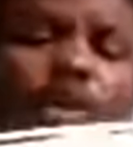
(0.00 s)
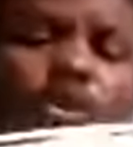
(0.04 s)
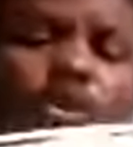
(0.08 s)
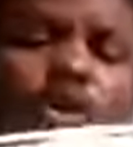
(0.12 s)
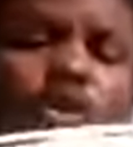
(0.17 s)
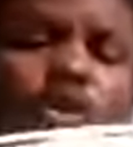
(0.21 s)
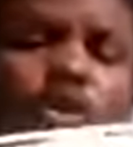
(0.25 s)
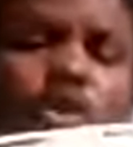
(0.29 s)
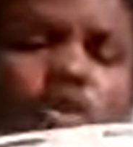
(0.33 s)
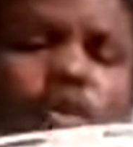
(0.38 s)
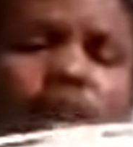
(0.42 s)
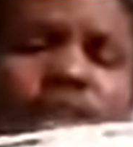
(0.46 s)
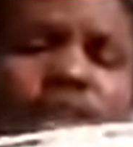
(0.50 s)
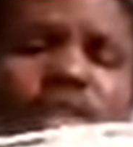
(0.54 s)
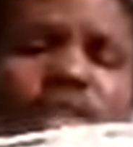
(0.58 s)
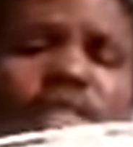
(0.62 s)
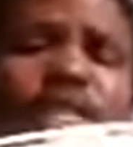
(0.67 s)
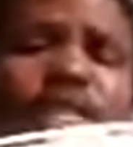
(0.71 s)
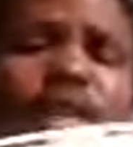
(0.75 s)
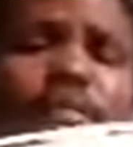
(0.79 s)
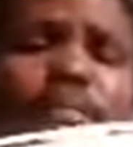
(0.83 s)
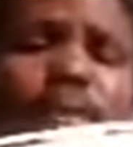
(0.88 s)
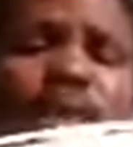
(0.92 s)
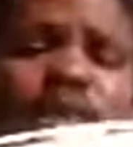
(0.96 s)
not know what his
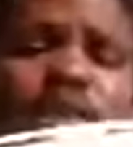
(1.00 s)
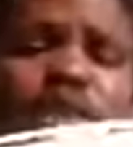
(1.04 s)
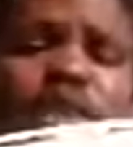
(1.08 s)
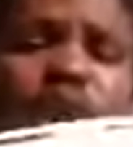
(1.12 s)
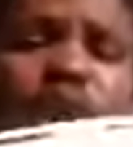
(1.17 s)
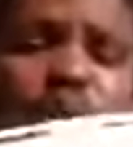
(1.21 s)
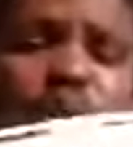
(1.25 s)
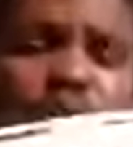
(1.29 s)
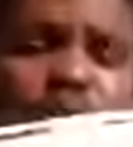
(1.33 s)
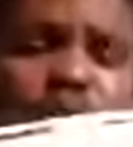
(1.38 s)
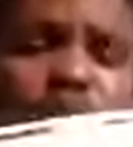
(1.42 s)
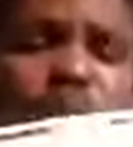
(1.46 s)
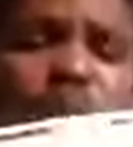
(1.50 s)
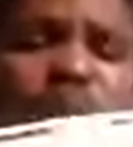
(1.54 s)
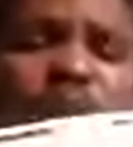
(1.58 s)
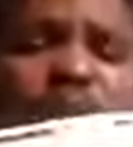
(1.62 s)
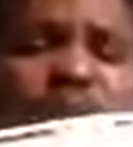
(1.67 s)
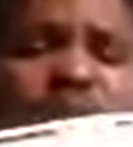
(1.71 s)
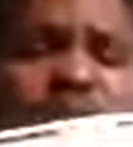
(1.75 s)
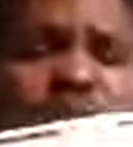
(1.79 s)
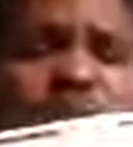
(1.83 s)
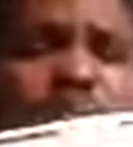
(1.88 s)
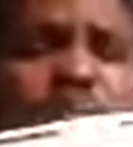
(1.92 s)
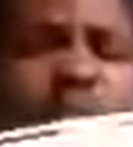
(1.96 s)
name is. Now we know what his name